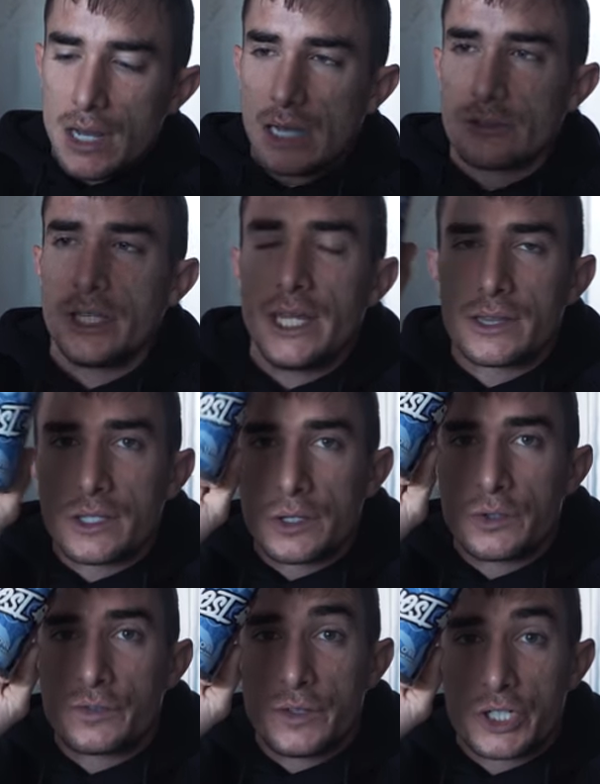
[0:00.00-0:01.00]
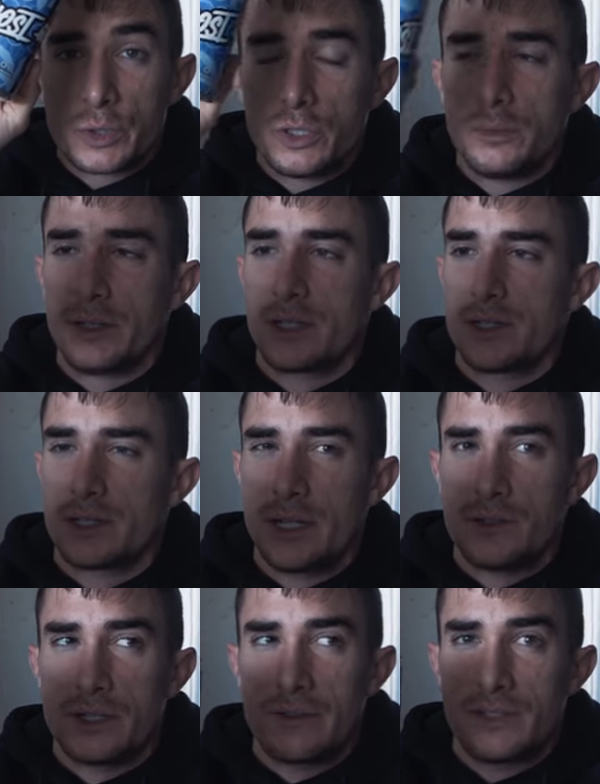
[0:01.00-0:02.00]
I really like the Ghost Fish Oil because
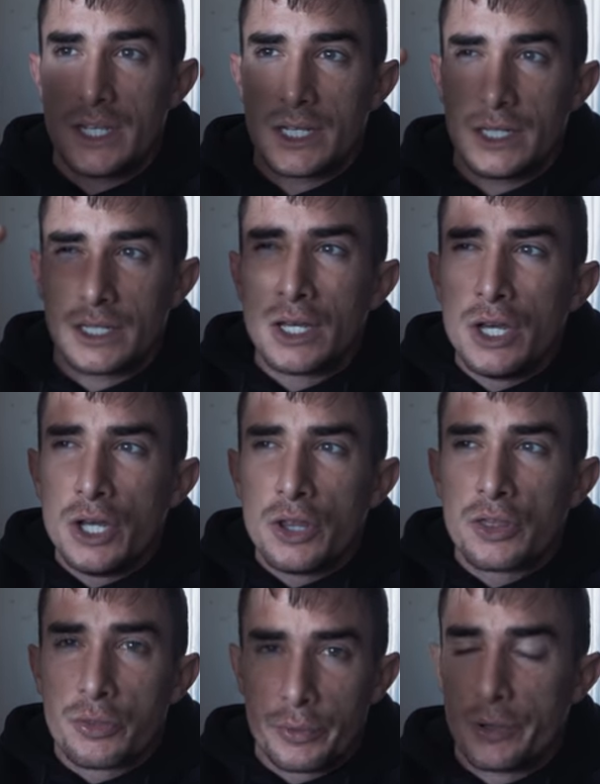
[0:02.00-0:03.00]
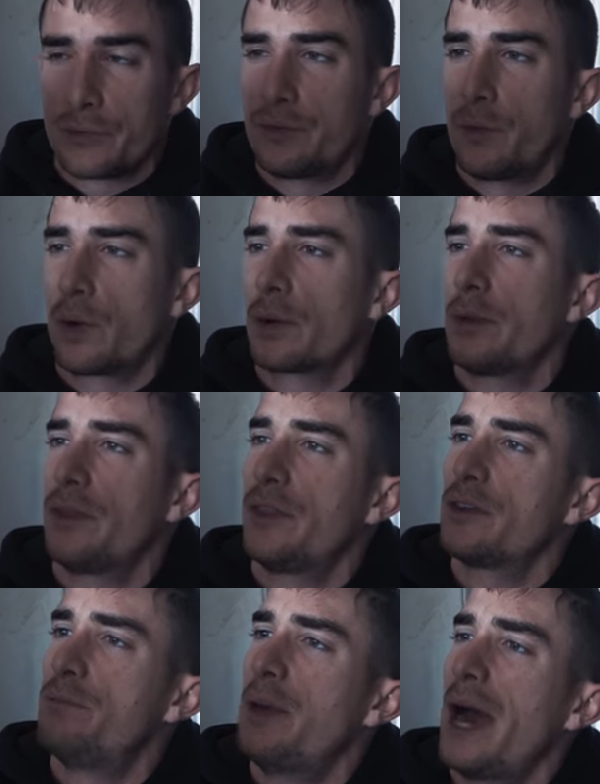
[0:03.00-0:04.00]
I used to have to take like three or four,
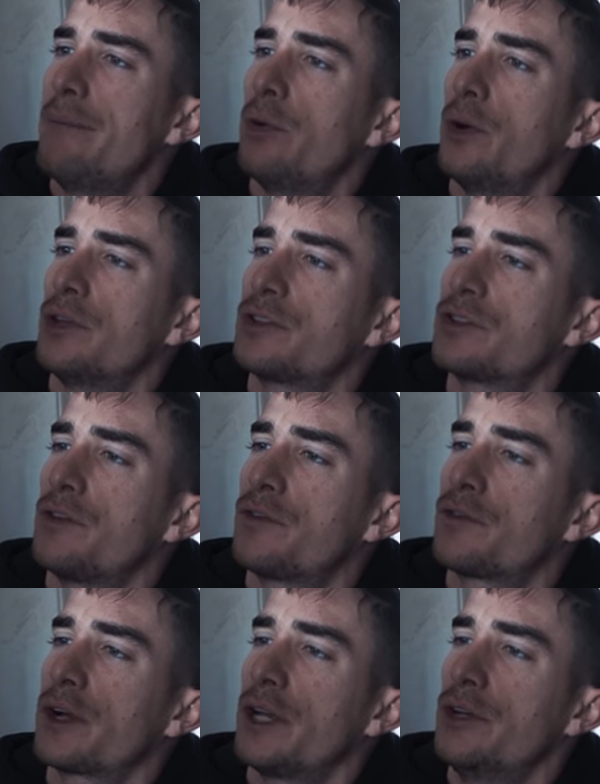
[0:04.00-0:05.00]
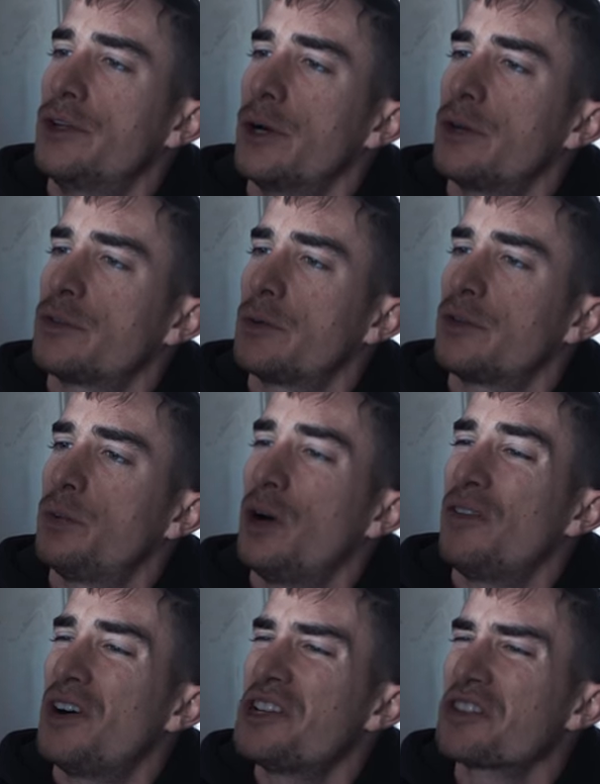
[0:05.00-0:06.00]
but this bad boy is so freaking dose with
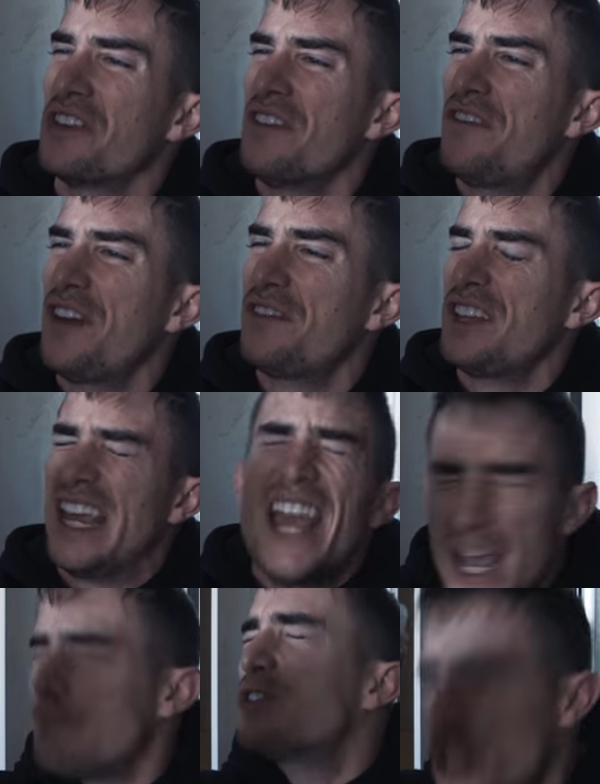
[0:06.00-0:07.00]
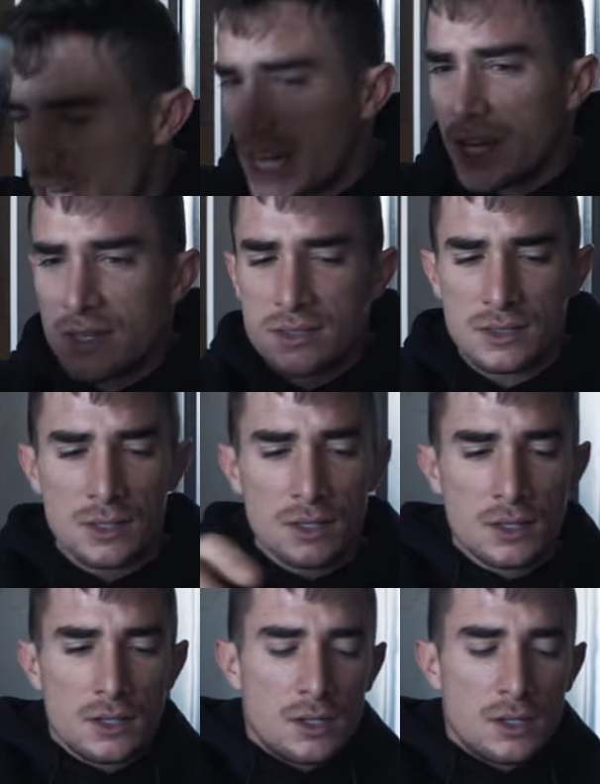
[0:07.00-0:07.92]
1,250 mgs.